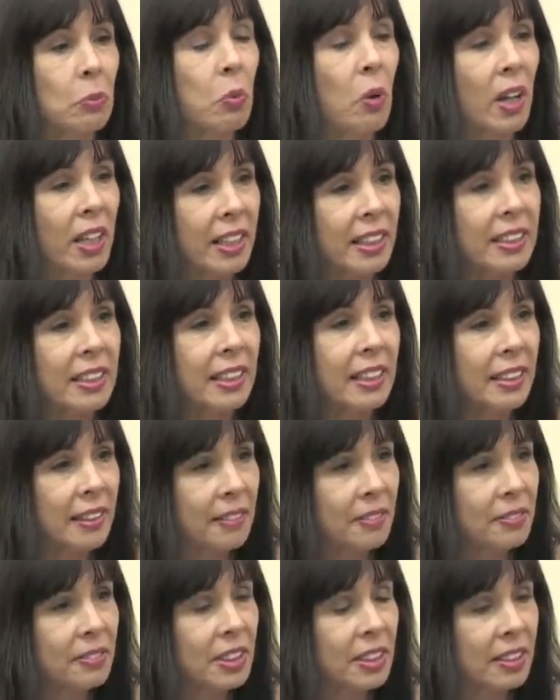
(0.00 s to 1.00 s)
What a
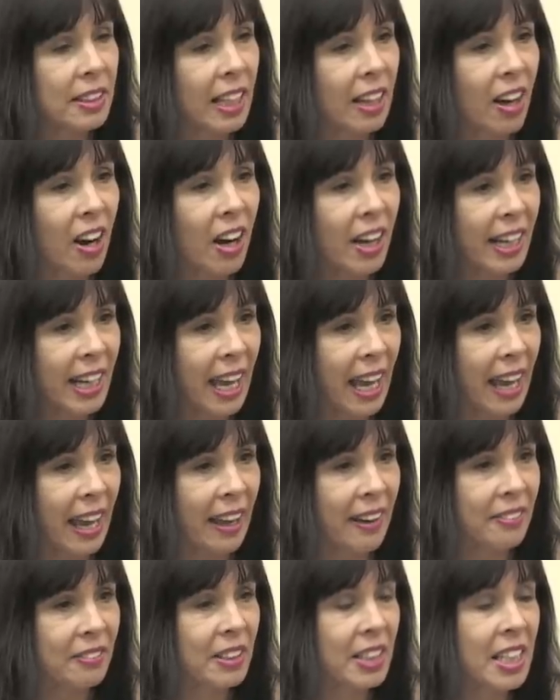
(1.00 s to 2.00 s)
gift that I
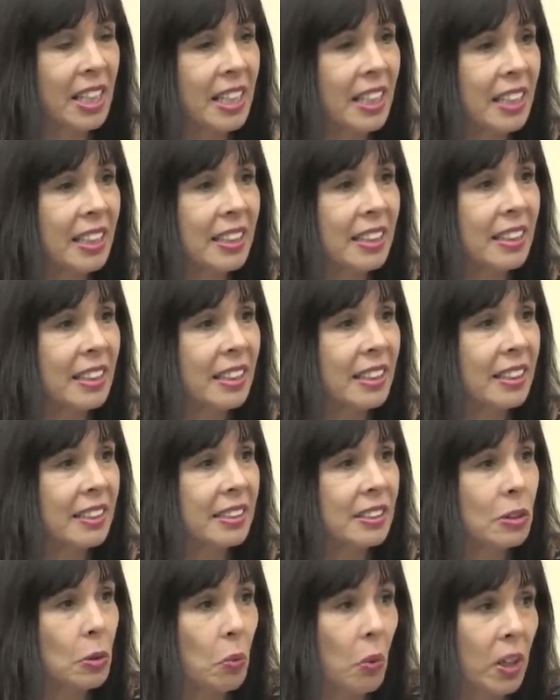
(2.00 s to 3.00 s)
have
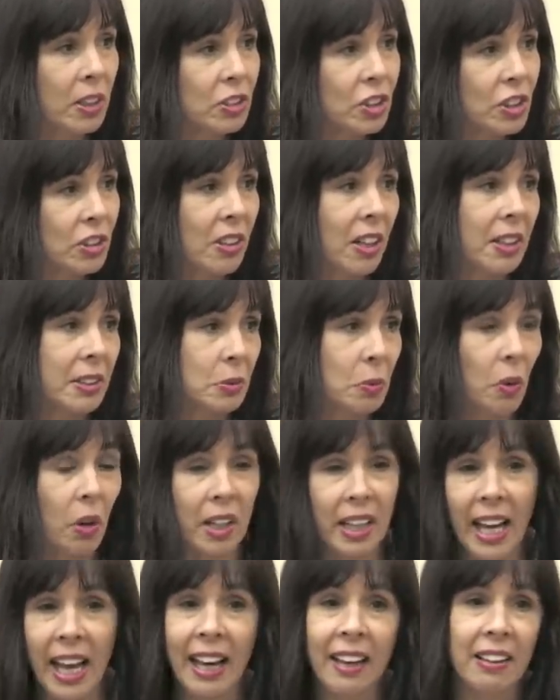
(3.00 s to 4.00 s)
to watch you guys
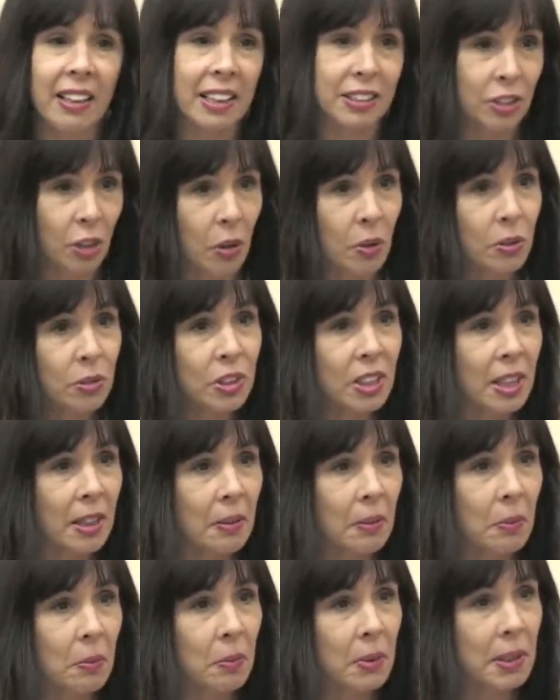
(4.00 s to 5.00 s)
walk out. I told you
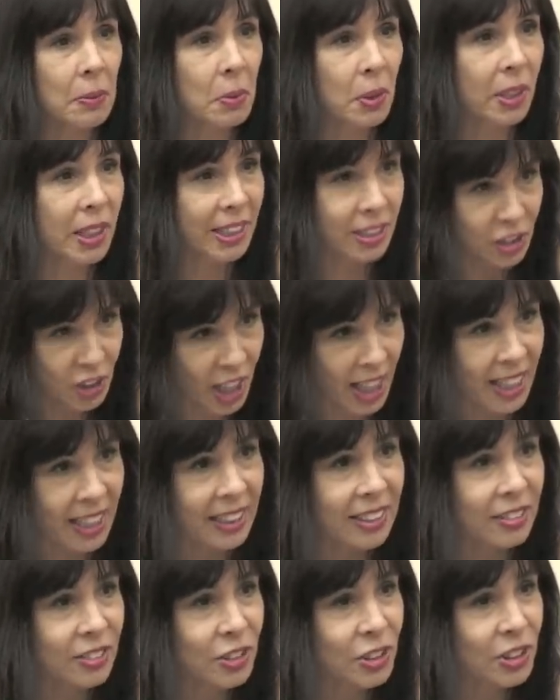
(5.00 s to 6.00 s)
we were going to
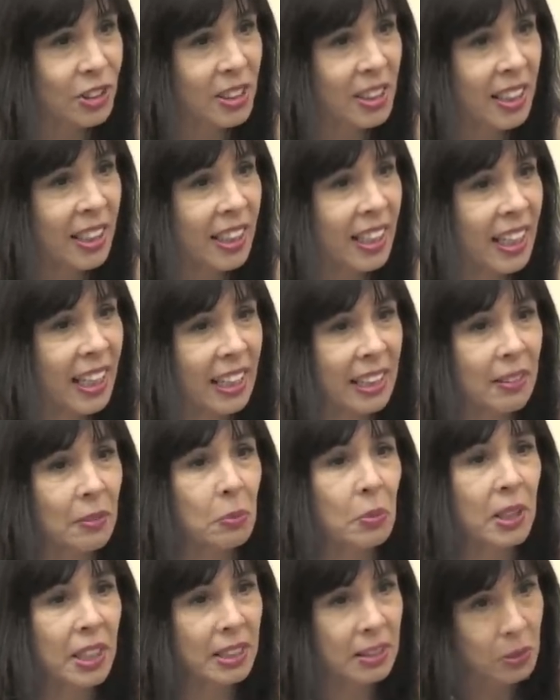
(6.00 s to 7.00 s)
change, and
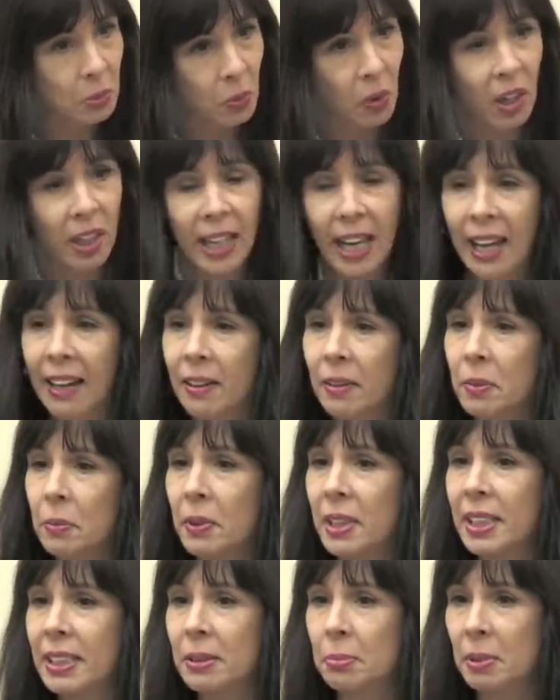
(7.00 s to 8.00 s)
we get to walk out and
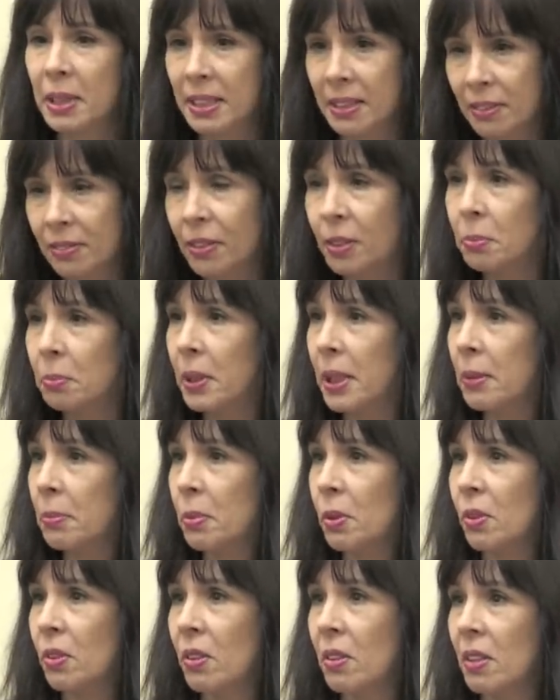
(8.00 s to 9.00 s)
we get to be different
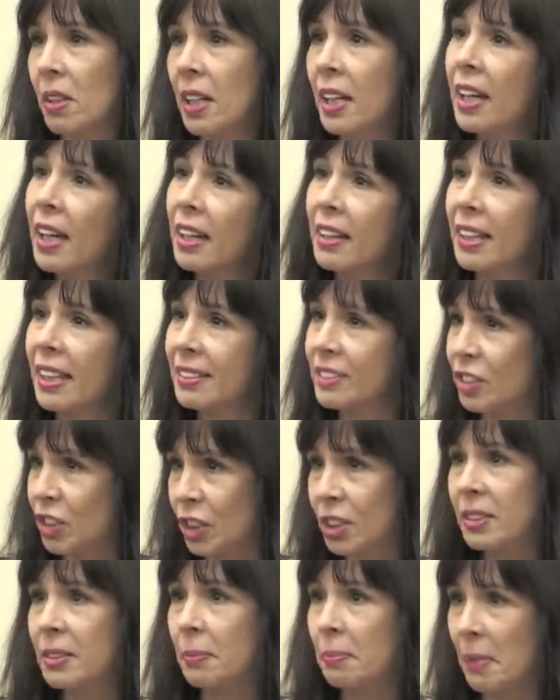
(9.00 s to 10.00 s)
people, and that's
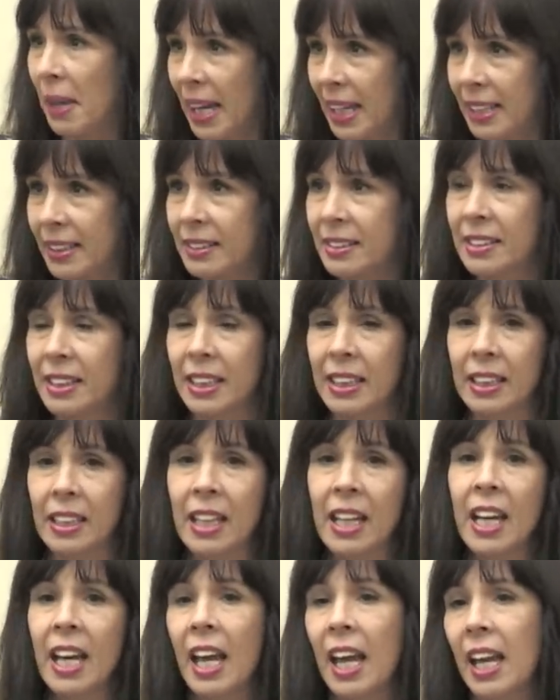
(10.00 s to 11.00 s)
just amazing.
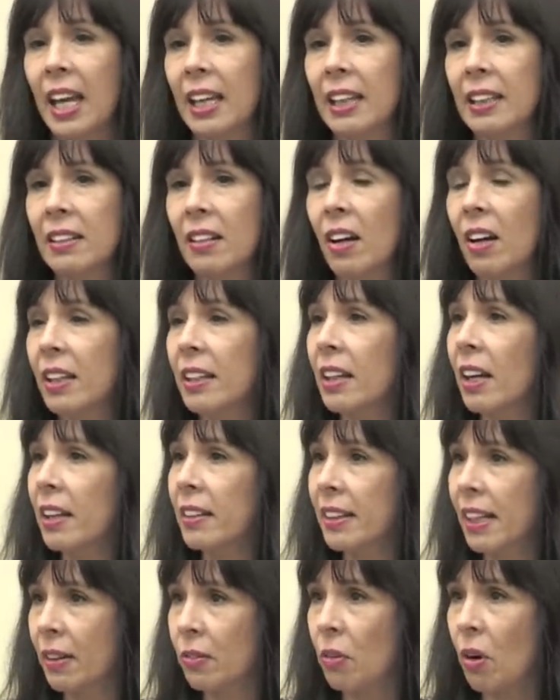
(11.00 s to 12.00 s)
And I
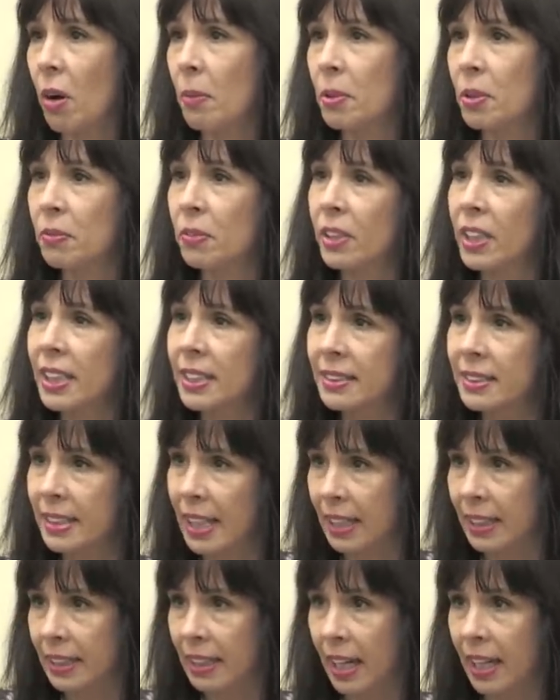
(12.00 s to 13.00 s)
thank Robert for his
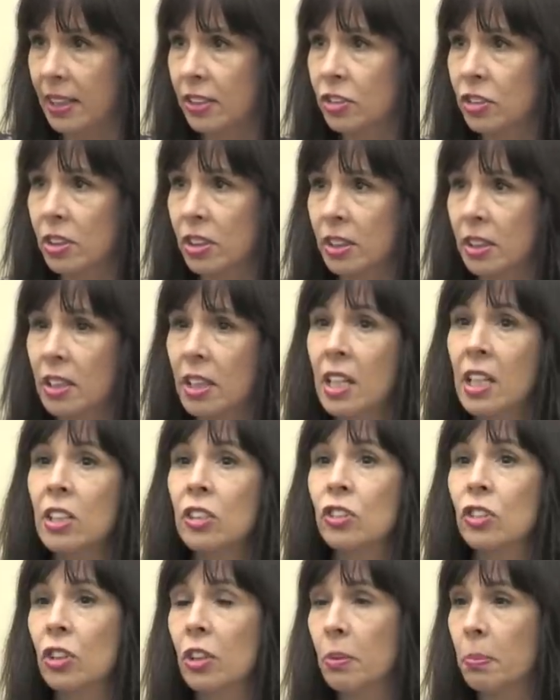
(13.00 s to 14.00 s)
dedication
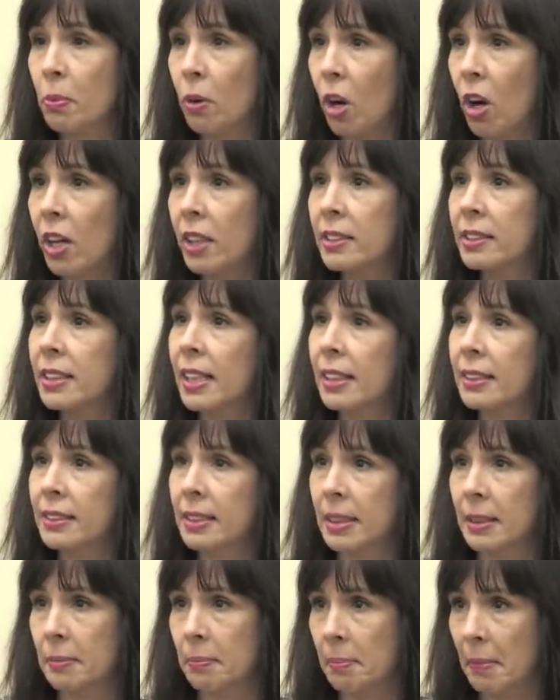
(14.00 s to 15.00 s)
to the process
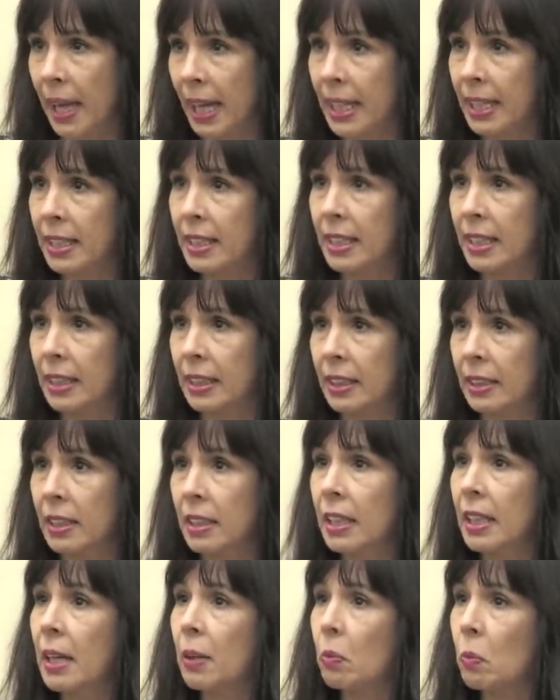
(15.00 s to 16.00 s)
and making
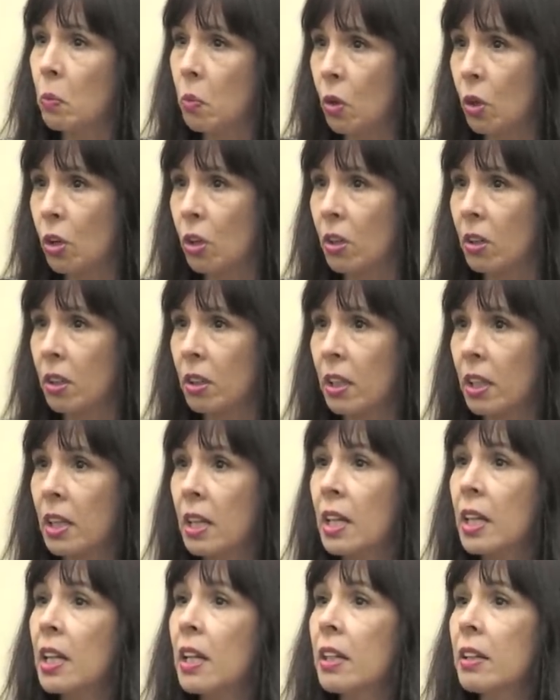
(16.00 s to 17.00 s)
it work.
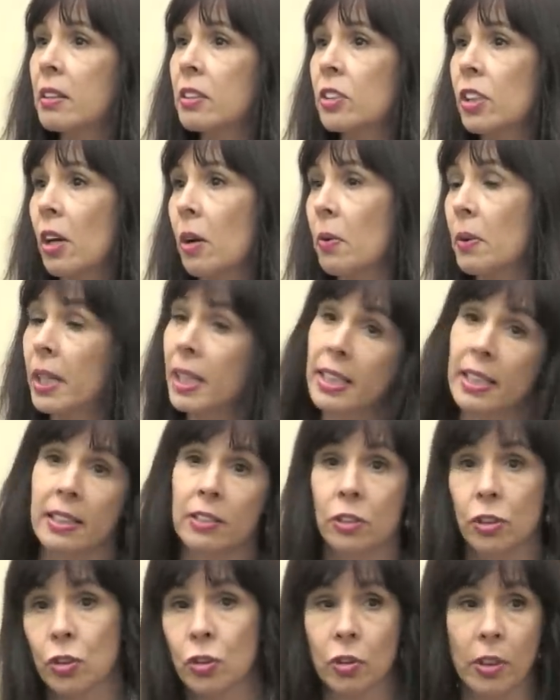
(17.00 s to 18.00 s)
So it
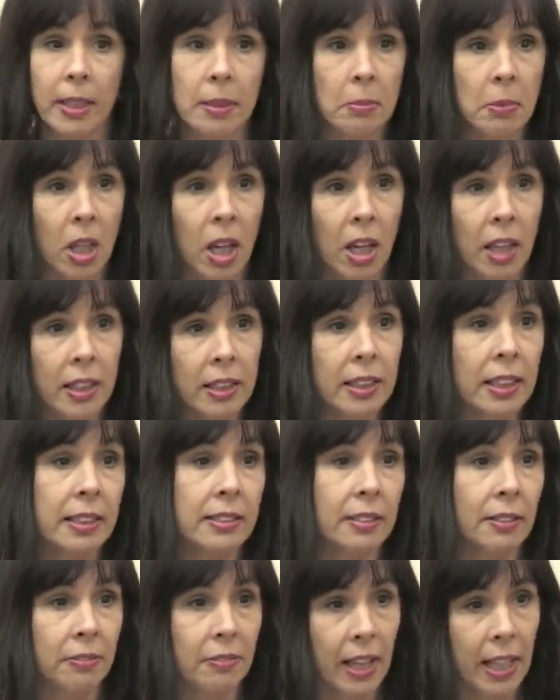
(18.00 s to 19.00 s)
is streamlined,
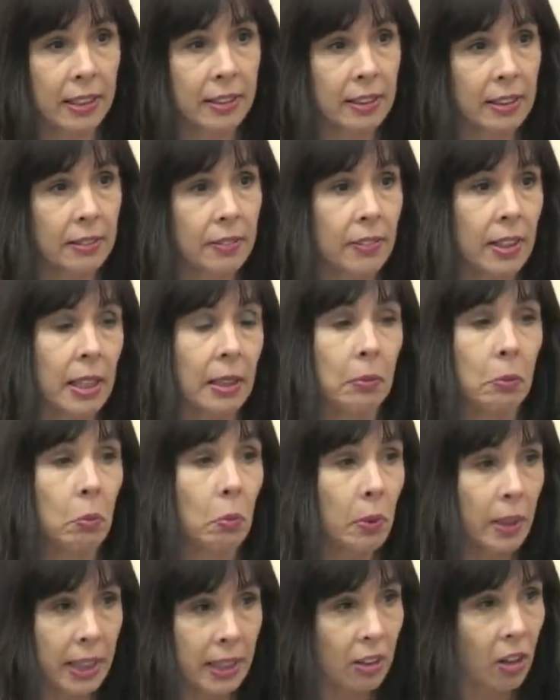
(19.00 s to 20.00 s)
it's effective, and
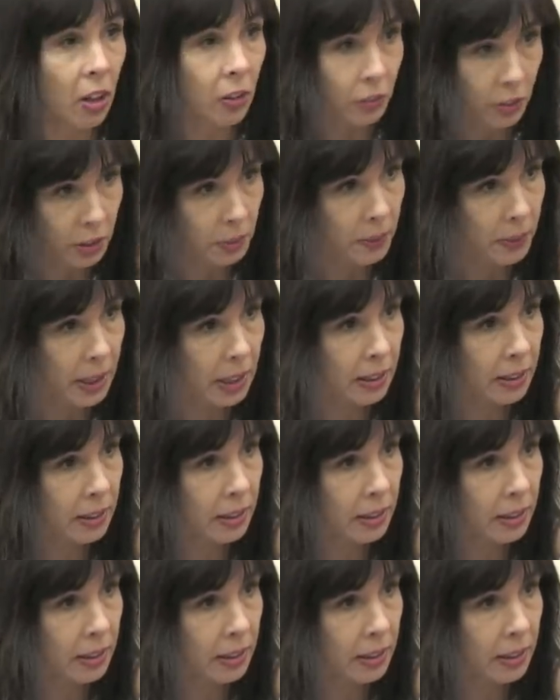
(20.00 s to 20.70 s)
we can all do it.